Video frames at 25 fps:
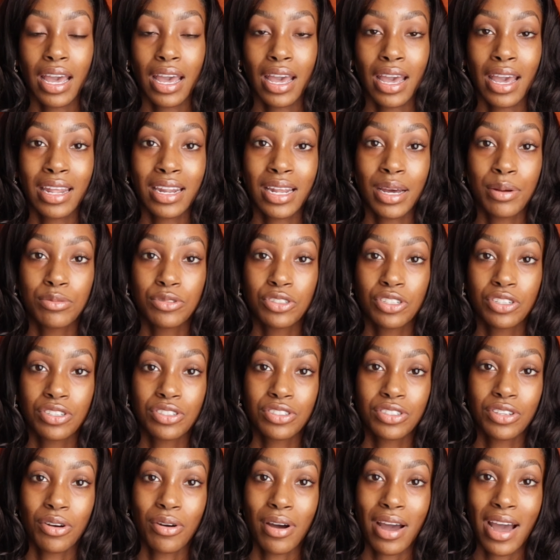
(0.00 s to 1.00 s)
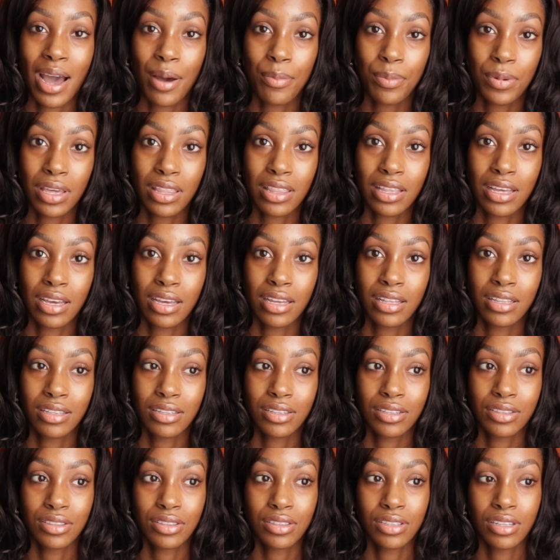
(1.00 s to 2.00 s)
And I'm just so happy that
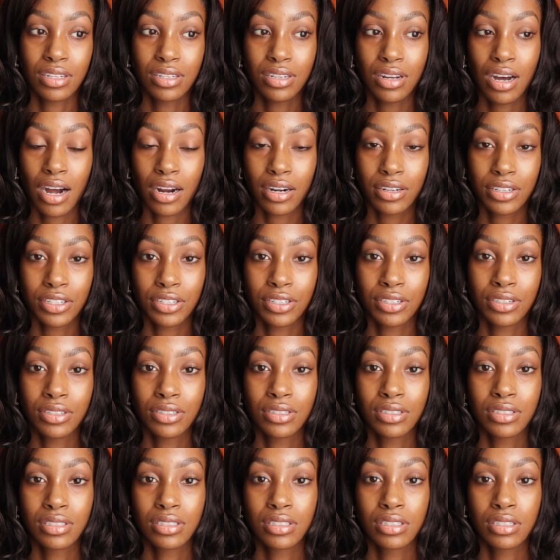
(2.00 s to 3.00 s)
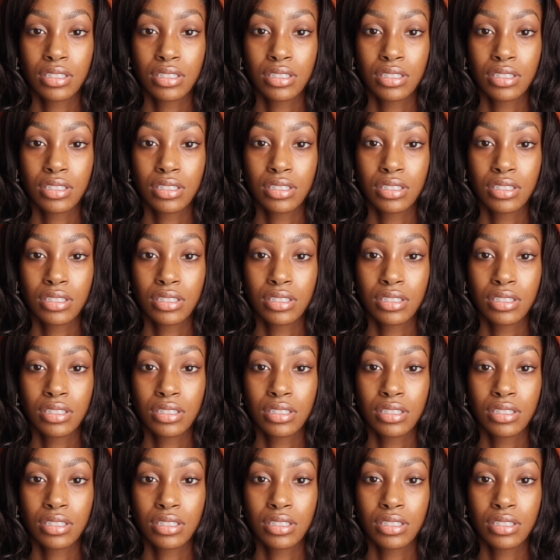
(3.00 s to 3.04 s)
the doctors...